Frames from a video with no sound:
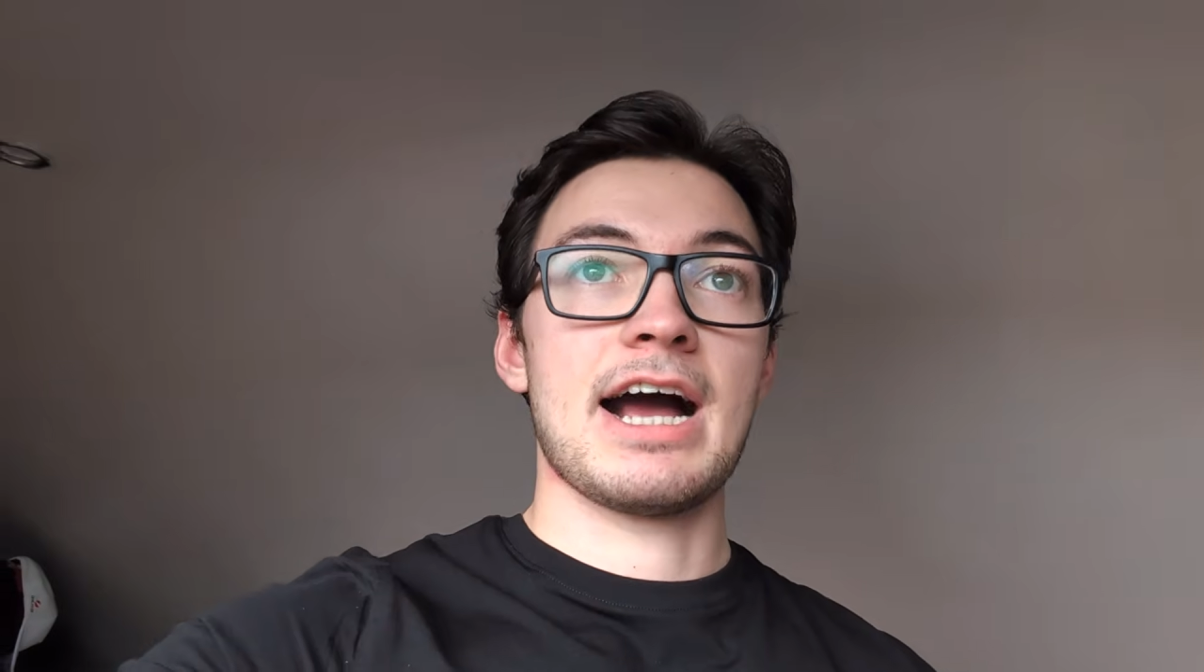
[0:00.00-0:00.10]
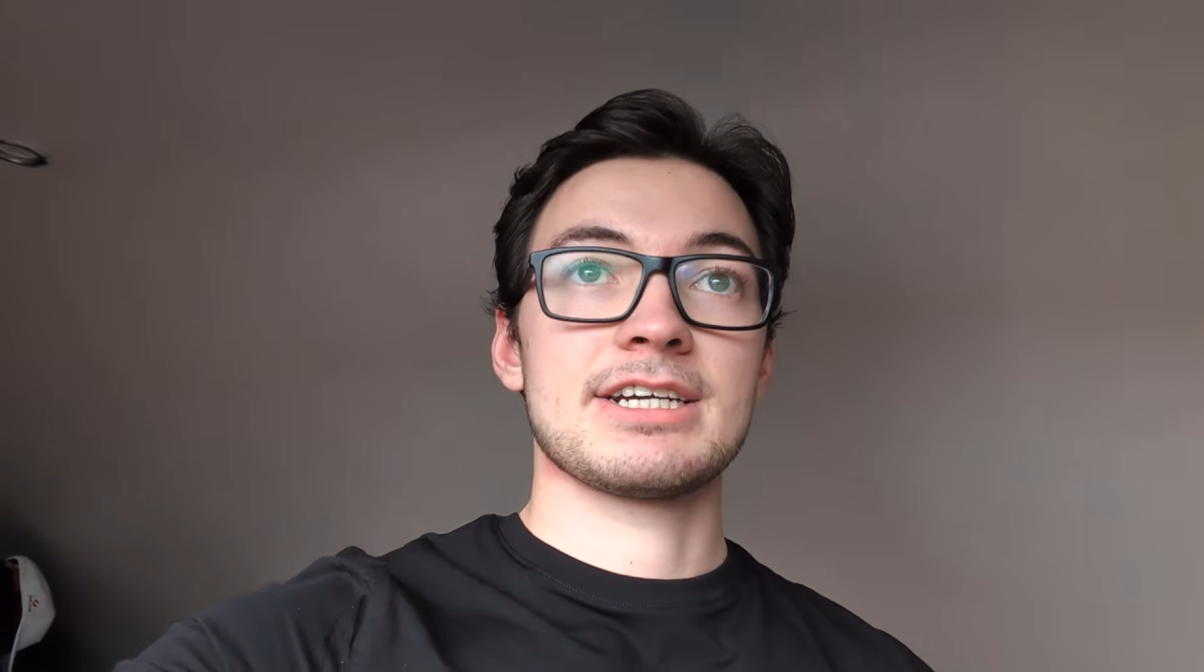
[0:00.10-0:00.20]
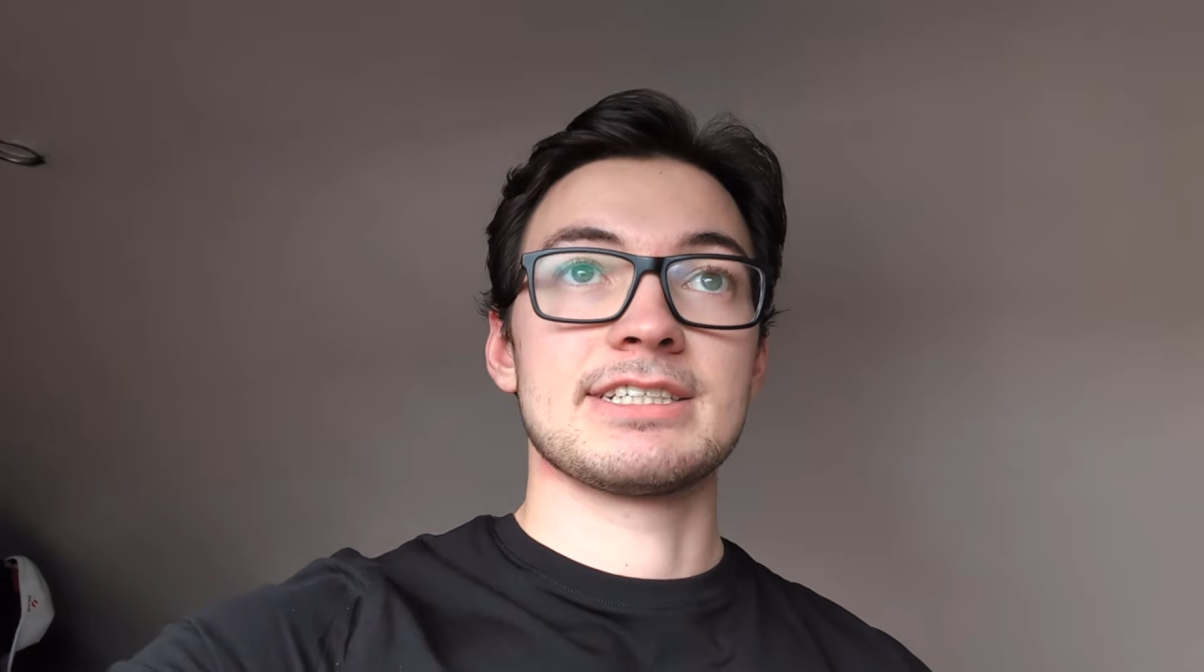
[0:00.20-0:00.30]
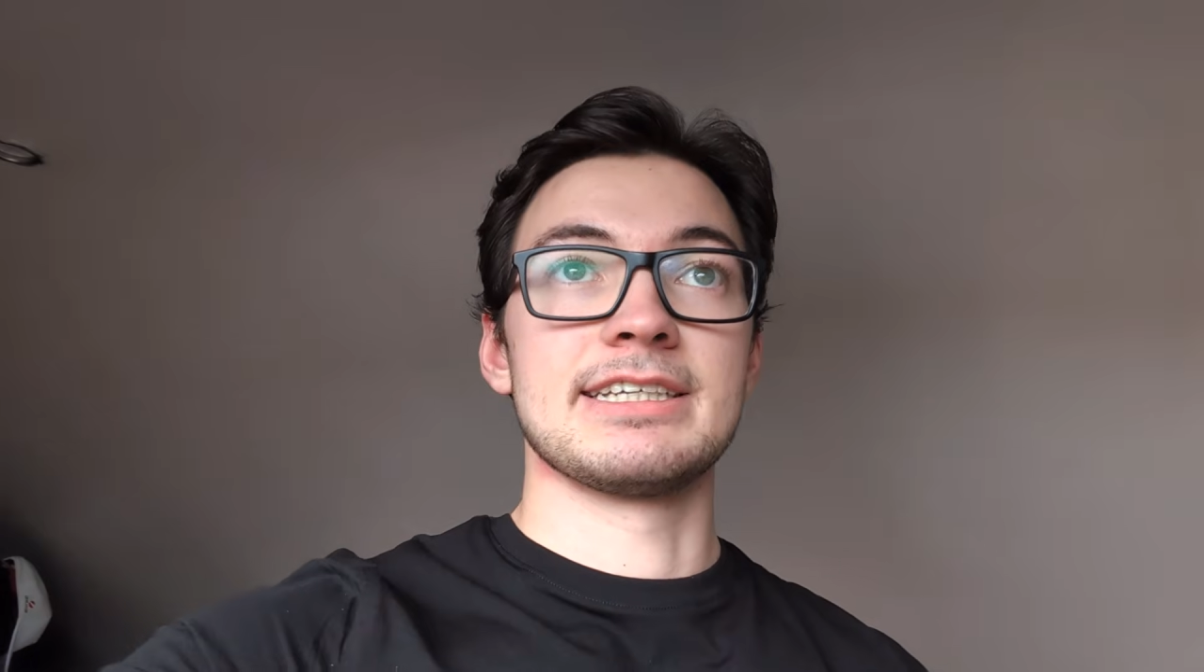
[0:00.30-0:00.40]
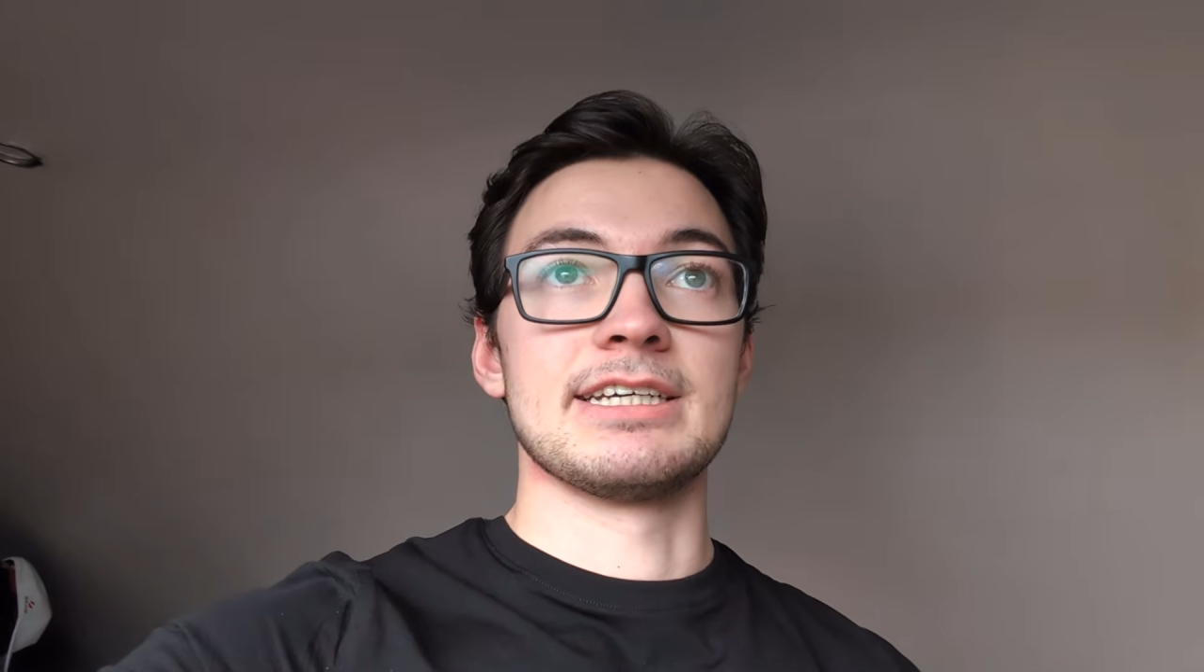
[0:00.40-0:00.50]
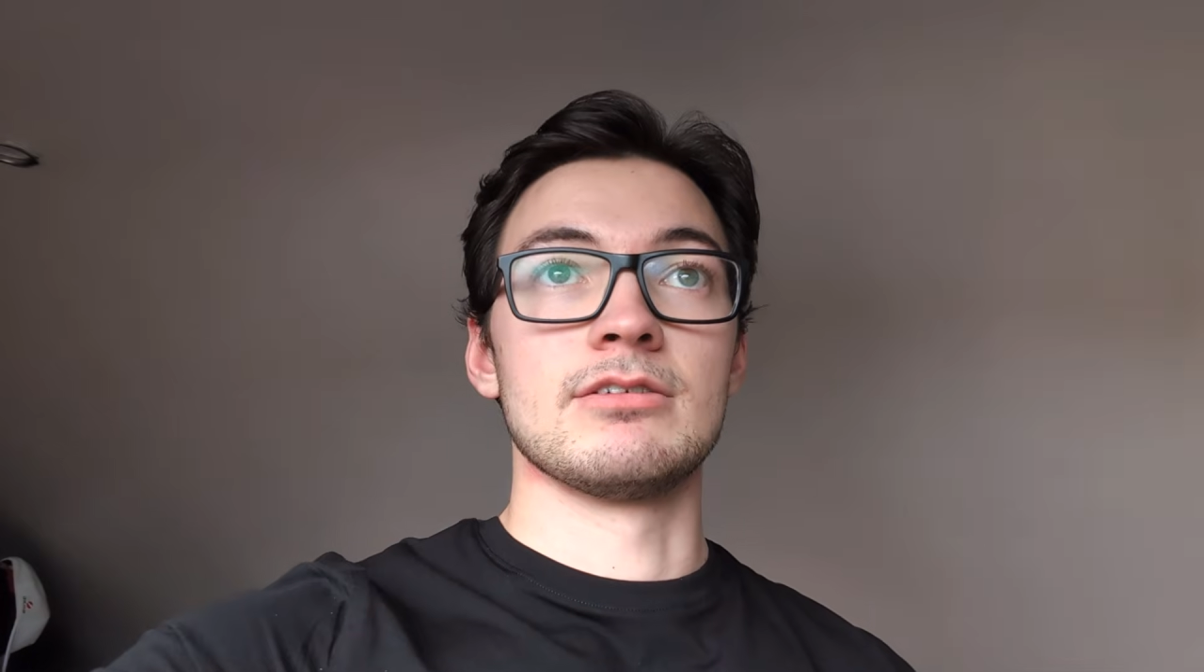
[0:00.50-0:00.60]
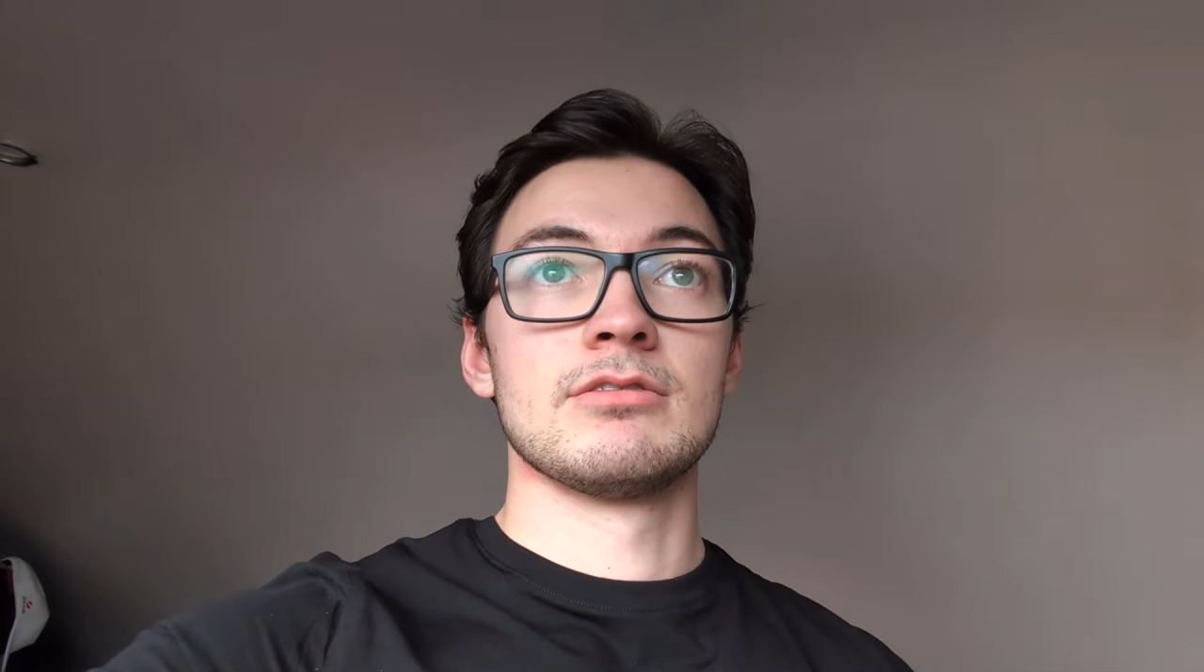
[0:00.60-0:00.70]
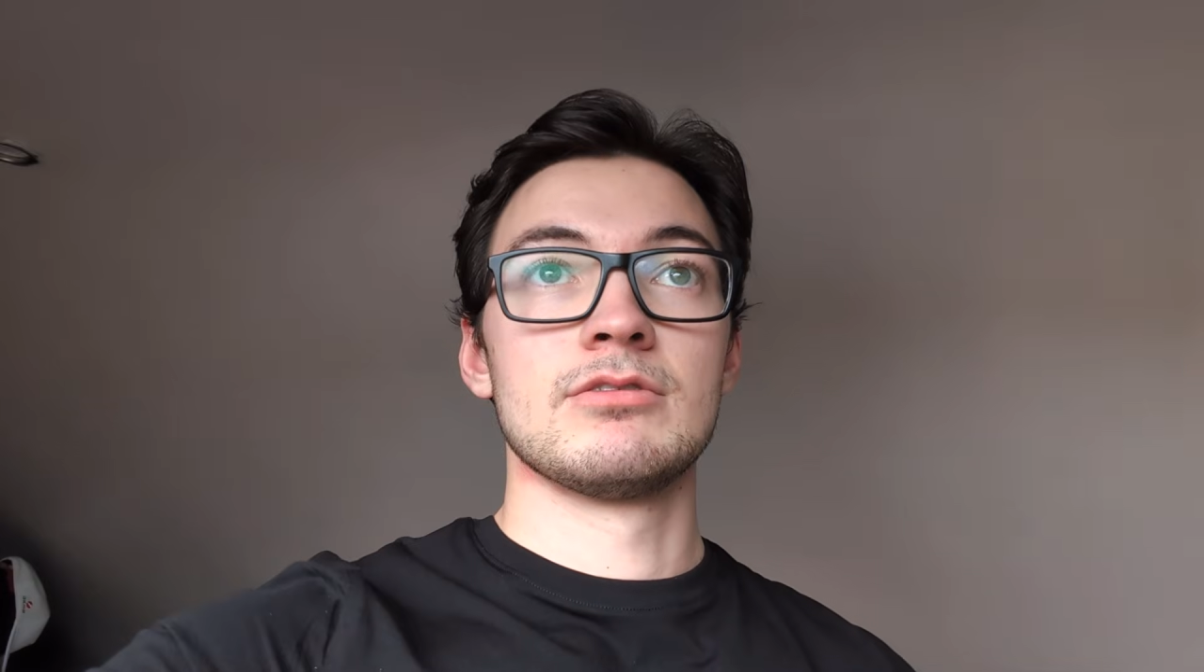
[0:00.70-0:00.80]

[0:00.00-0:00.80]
actually